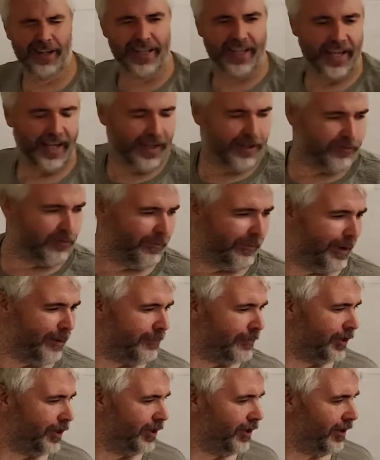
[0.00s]
I can't
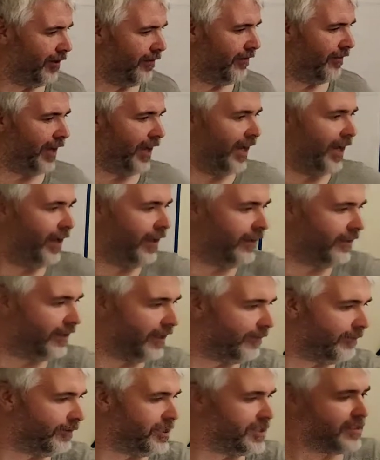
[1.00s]
remember it offhand.
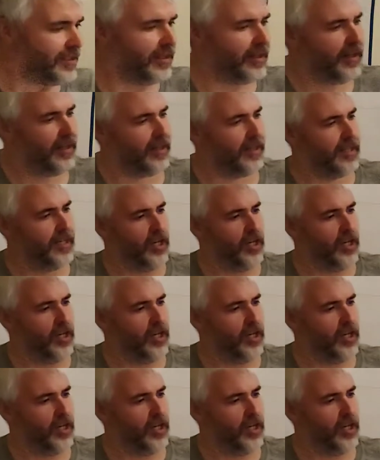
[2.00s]
Let me see.